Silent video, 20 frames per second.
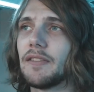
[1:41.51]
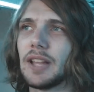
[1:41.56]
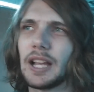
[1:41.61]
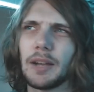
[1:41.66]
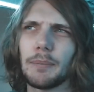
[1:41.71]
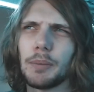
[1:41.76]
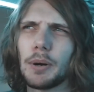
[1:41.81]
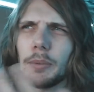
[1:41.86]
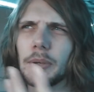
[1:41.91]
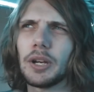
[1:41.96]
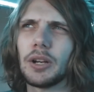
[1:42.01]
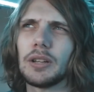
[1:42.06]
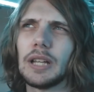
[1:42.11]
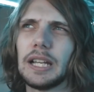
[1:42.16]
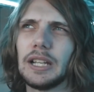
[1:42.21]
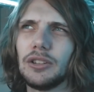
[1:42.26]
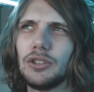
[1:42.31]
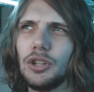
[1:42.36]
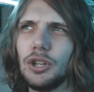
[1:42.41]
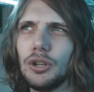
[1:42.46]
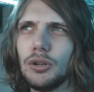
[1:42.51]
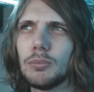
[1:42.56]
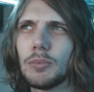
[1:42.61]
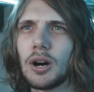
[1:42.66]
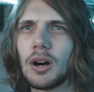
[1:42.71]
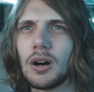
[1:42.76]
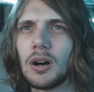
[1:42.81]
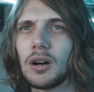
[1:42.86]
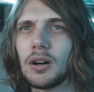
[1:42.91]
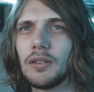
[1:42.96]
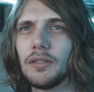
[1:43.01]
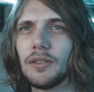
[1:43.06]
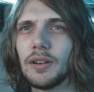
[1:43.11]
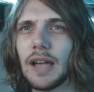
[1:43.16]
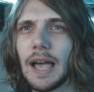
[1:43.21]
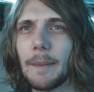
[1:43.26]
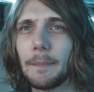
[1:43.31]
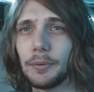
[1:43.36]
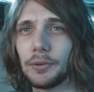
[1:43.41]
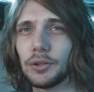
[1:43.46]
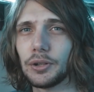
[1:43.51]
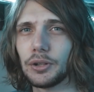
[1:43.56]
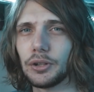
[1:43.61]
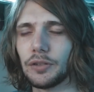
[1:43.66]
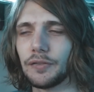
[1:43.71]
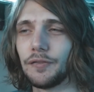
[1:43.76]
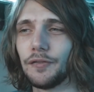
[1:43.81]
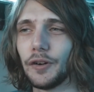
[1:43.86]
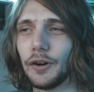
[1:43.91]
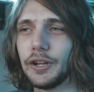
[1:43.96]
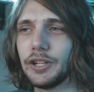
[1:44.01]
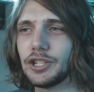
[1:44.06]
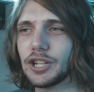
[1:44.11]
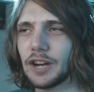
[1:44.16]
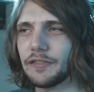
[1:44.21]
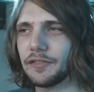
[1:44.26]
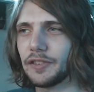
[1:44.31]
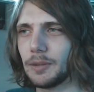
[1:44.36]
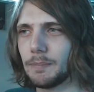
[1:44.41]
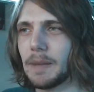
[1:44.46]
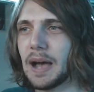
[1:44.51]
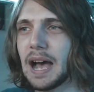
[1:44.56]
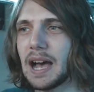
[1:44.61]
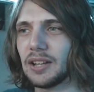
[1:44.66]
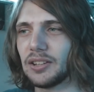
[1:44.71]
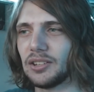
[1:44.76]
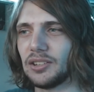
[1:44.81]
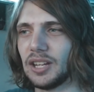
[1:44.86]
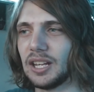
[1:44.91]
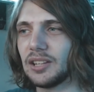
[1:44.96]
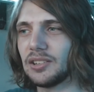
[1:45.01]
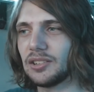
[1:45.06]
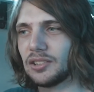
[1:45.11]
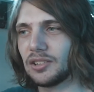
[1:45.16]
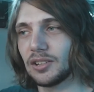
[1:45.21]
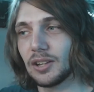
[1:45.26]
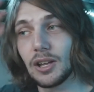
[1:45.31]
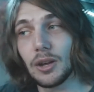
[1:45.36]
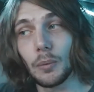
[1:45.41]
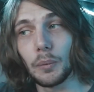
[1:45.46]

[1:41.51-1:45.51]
I've like, I've probably got like two more episodes of footage after part 6,